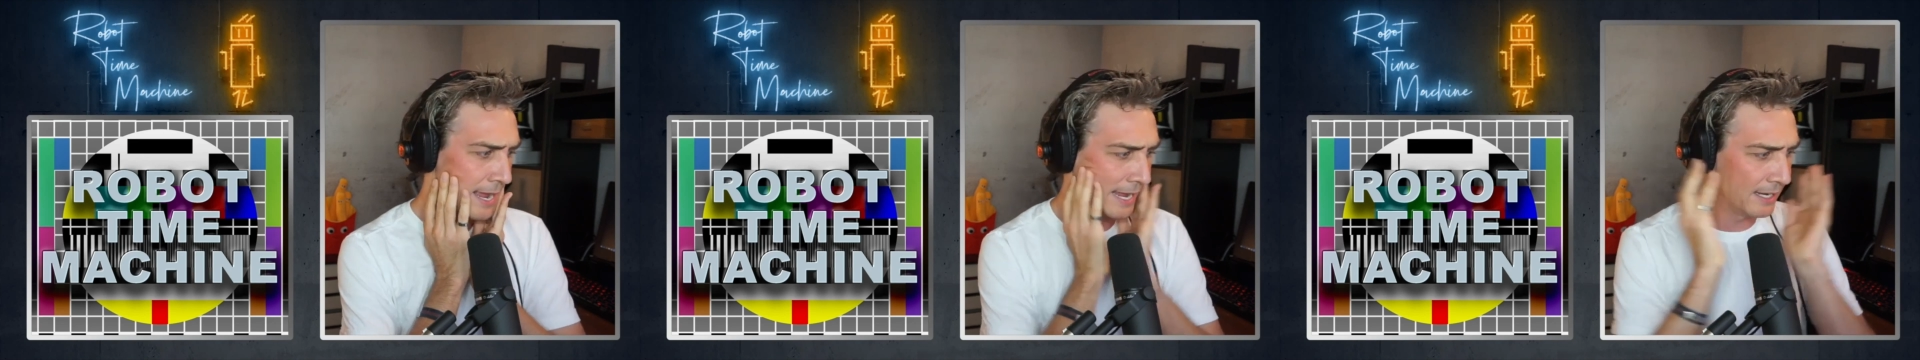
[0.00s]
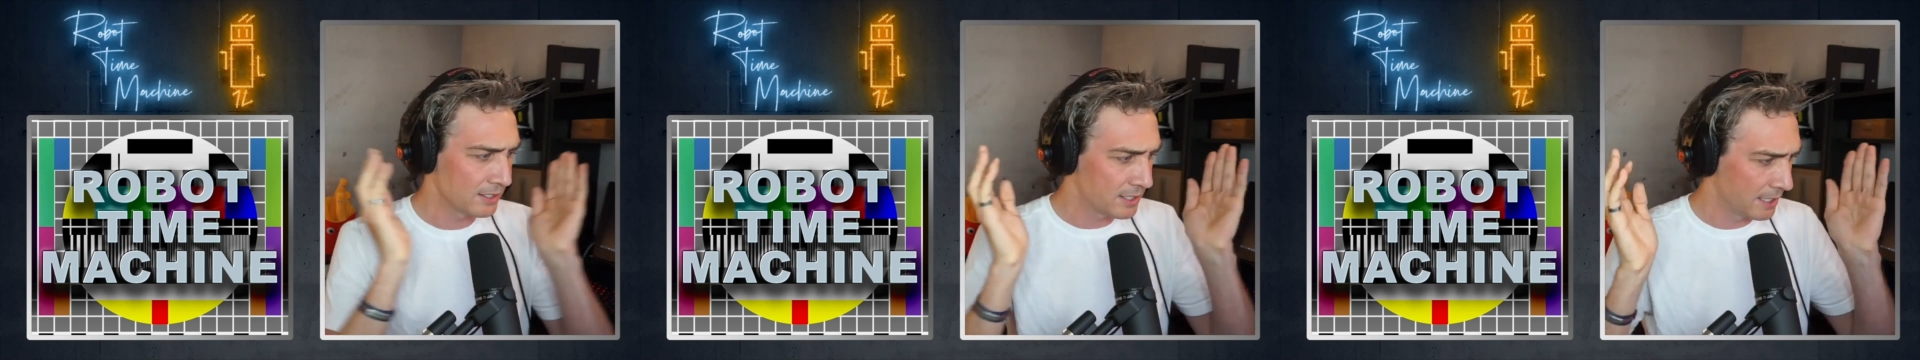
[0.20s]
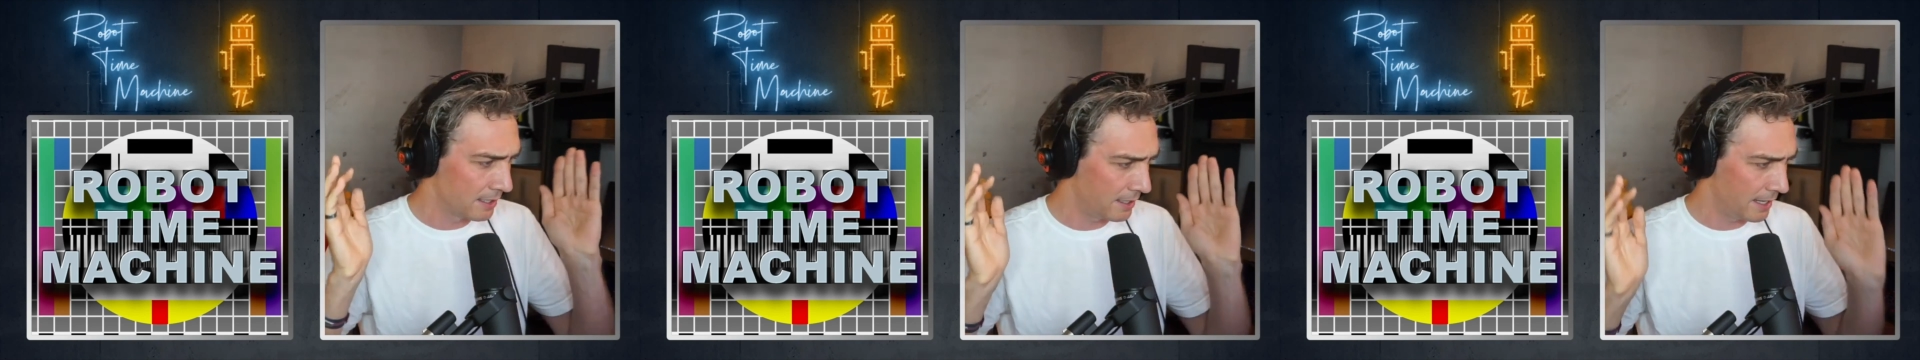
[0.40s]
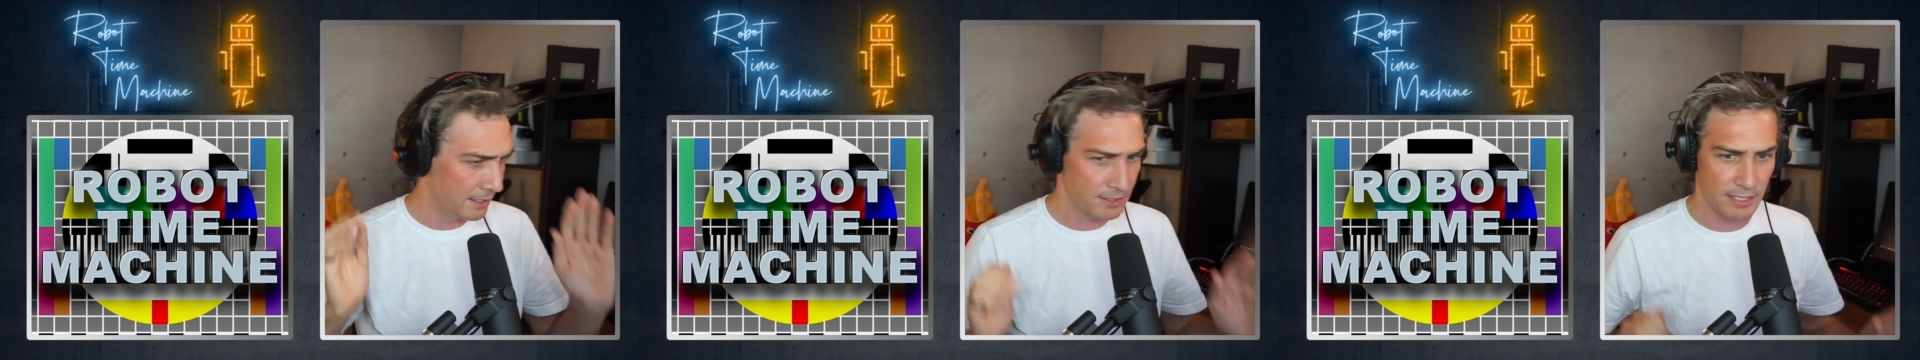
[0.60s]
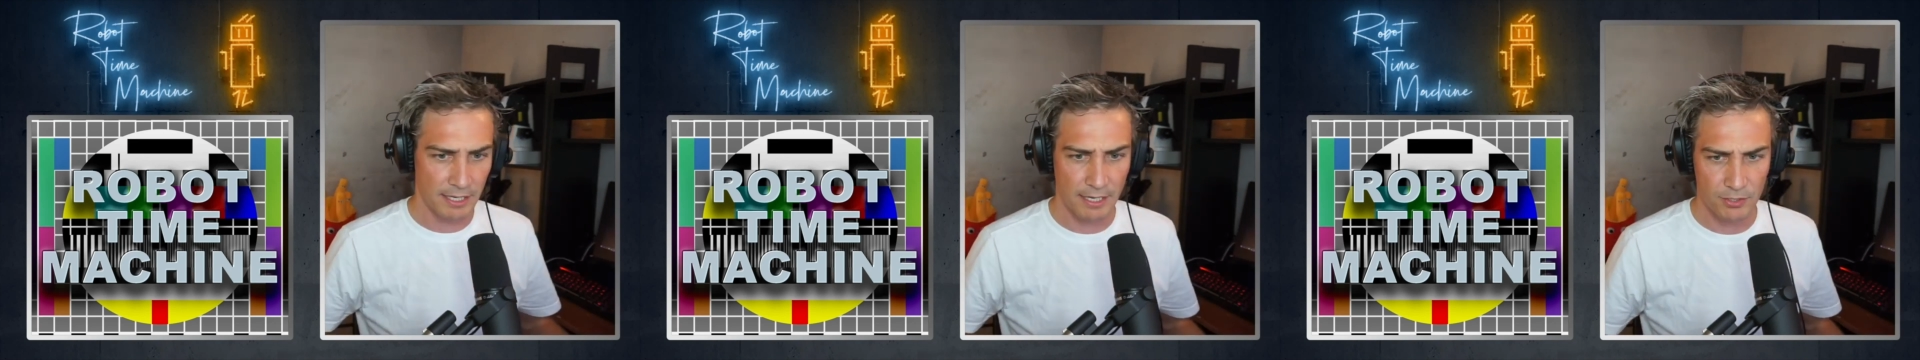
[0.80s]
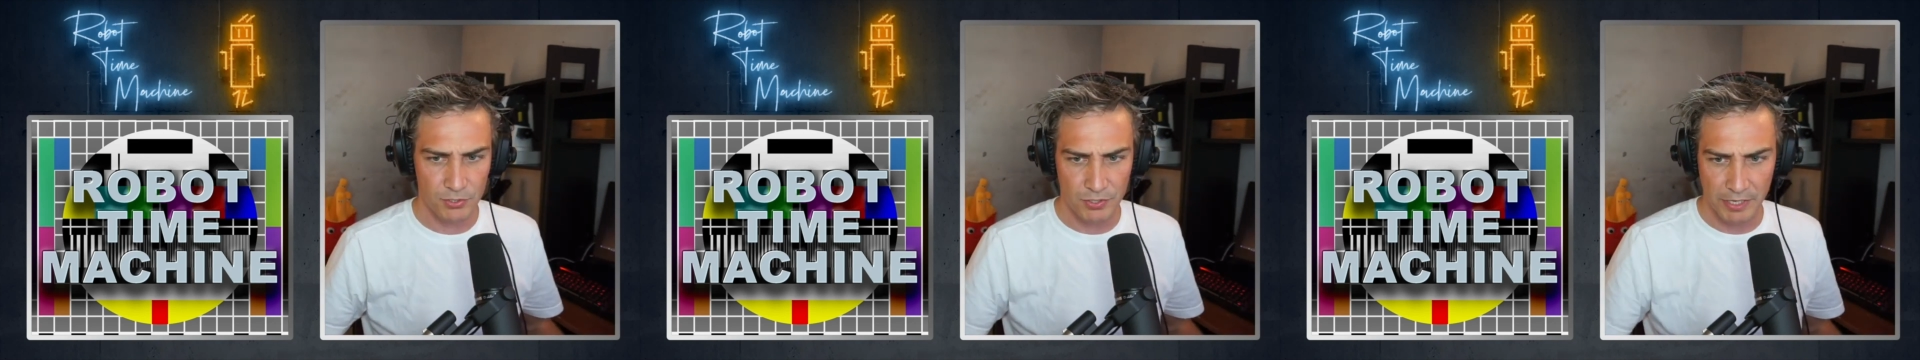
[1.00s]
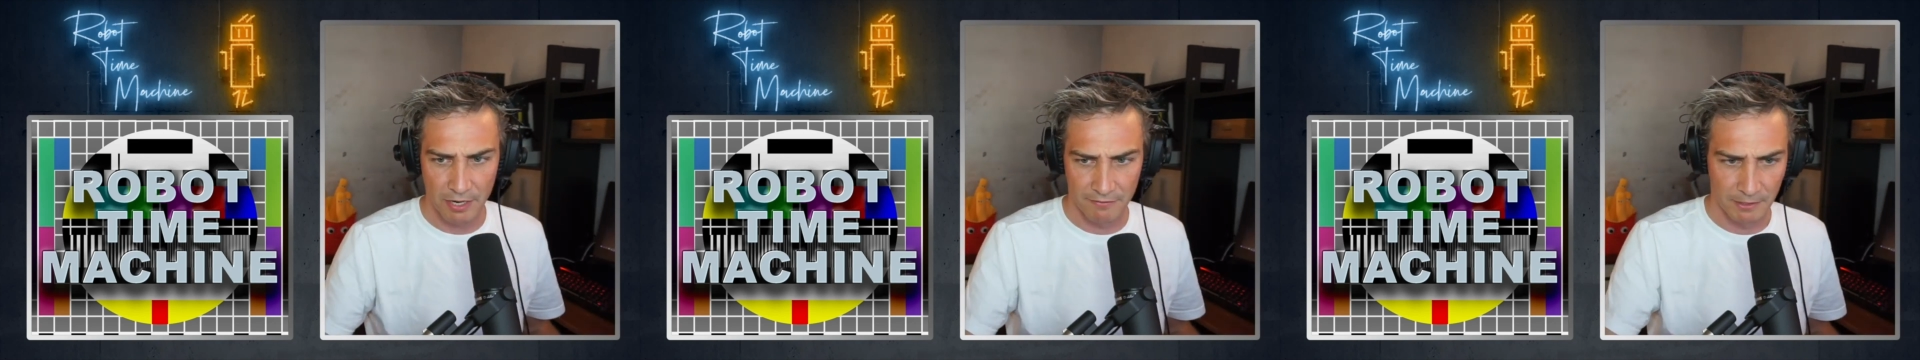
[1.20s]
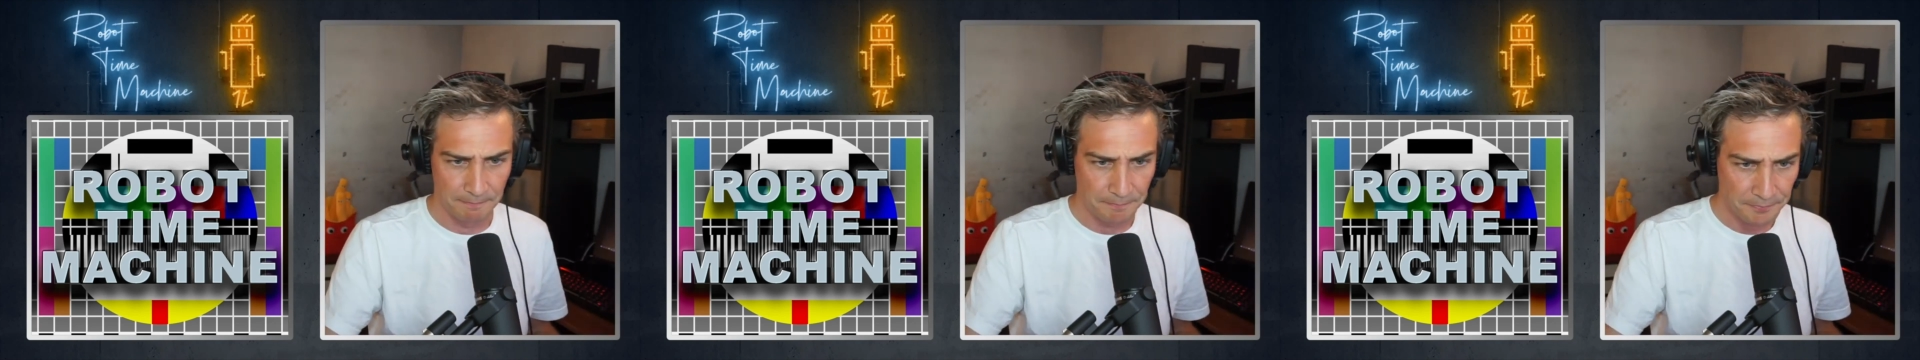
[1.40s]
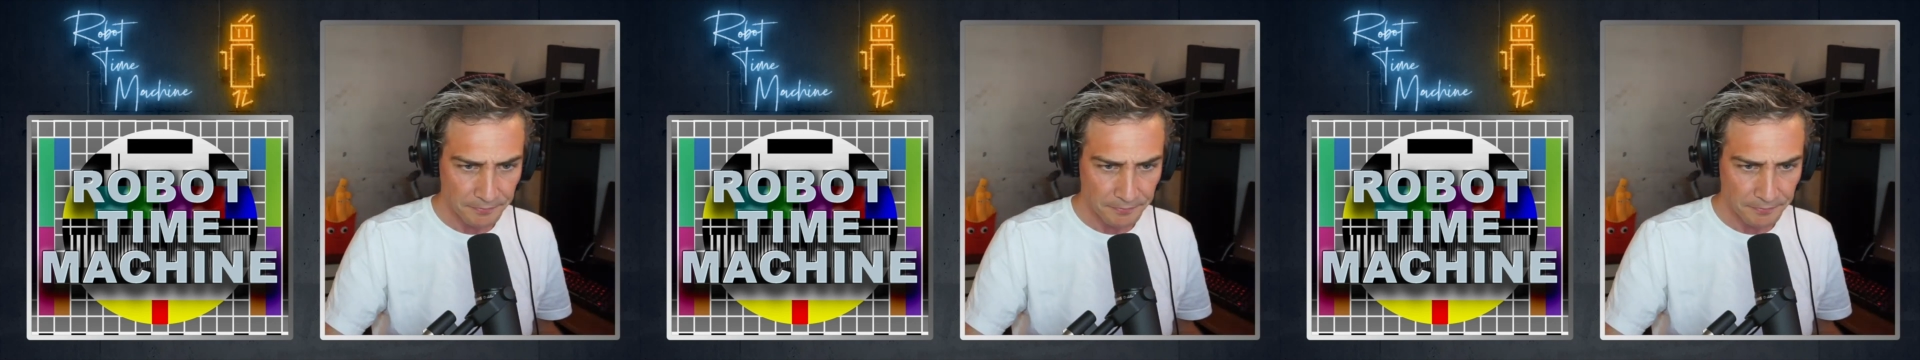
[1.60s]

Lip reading: Here's the history of it.